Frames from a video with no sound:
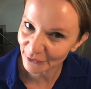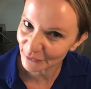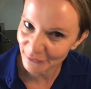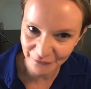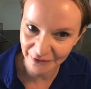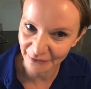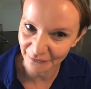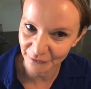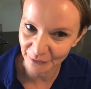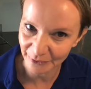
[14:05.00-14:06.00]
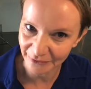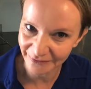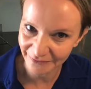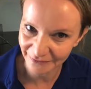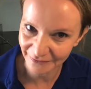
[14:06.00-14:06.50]
going to feel comfortable,
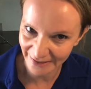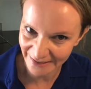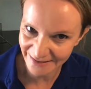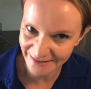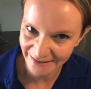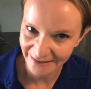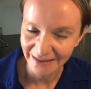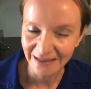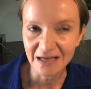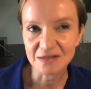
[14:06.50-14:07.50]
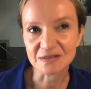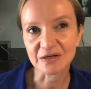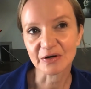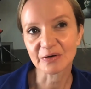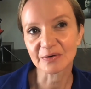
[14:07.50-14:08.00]
right?
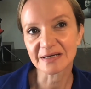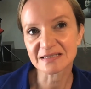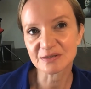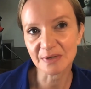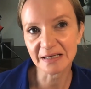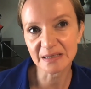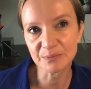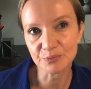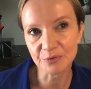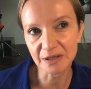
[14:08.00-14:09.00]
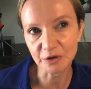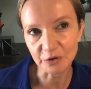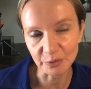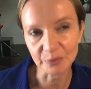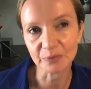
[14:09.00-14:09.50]
So it's really
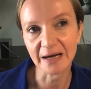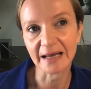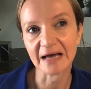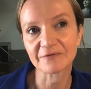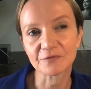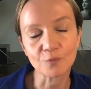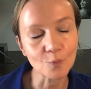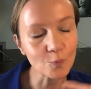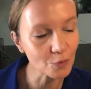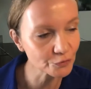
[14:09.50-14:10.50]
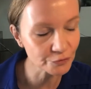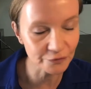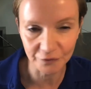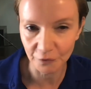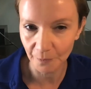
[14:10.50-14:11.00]
I have a
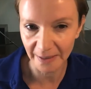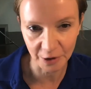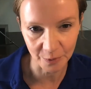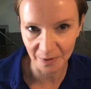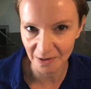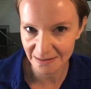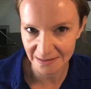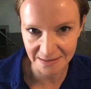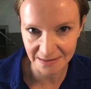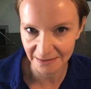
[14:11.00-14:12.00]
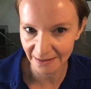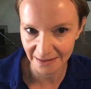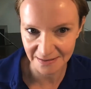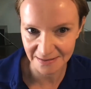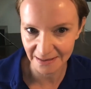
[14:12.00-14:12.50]
wonderful makeup artist and
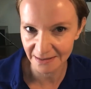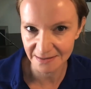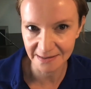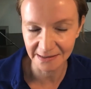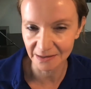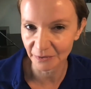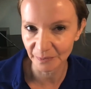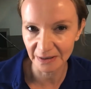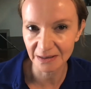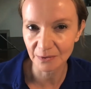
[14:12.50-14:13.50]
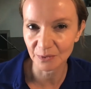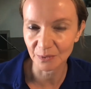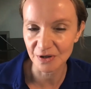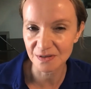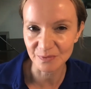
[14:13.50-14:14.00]
hairstylist, Kiyomi, who
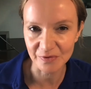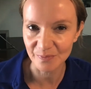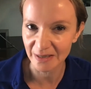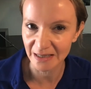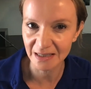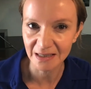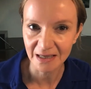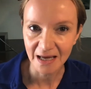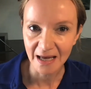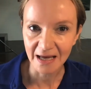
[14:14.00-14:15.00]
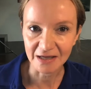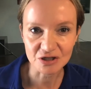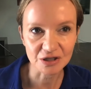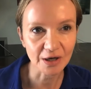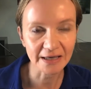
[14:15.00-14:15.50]
works with me. And
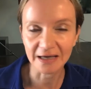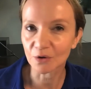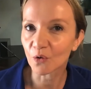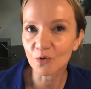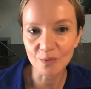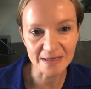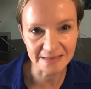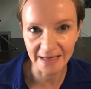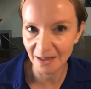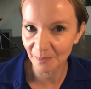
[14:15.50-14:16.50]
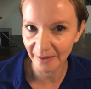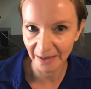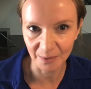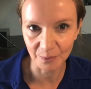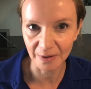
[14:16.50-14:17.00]
she can always help
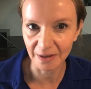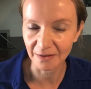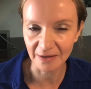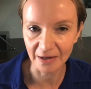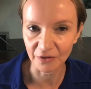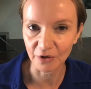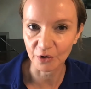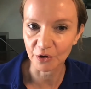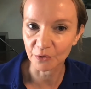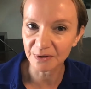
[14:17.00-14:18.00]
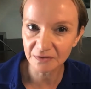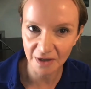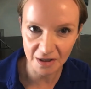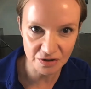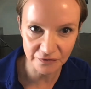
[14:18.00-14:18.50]
out with either a
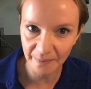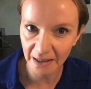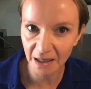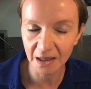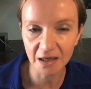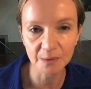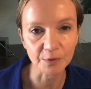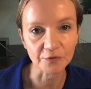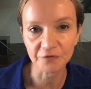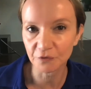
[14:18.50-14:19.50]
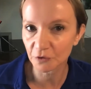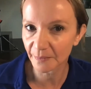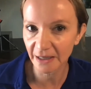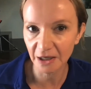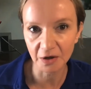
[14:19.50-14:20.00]
retouch of makeup or full
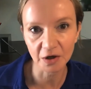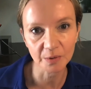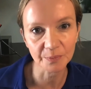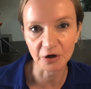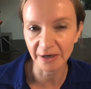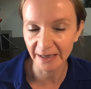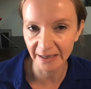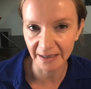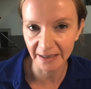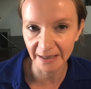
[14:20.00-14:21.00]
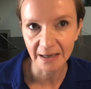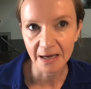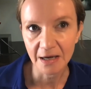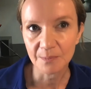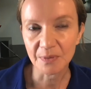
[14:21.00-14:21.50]
makeup or hair,
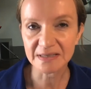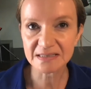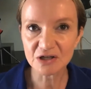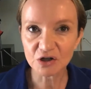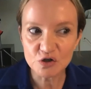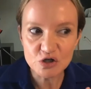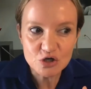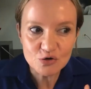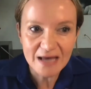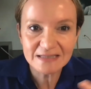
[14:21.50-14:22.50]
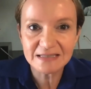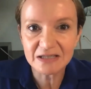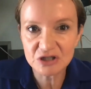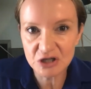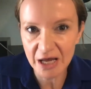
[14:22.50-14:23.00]
but it's not a
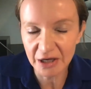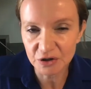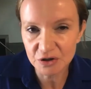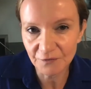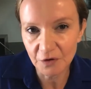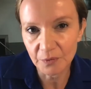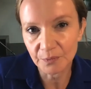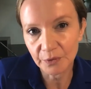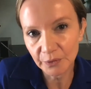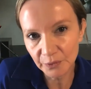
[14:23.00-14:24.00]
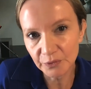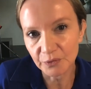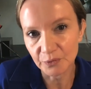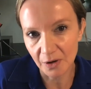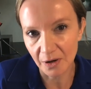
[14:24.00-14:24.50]
drastic change from who
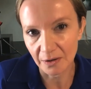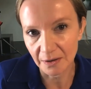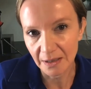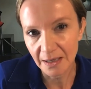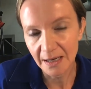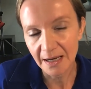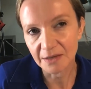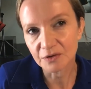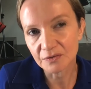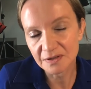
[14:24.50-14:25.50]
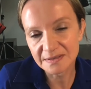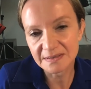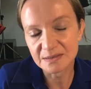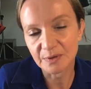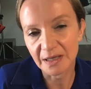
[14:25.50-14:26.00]
you are. And, this
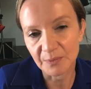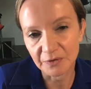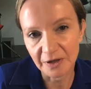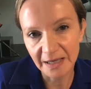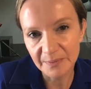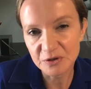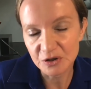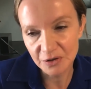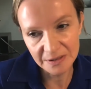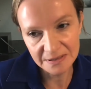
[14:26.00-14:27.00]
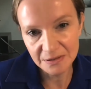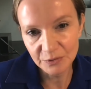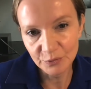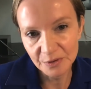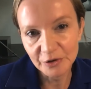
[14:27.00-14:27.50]
is what I want to capture, is
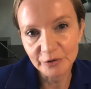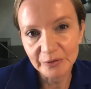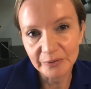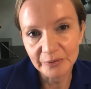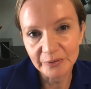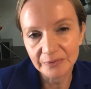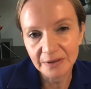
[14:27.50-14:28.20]
the real you.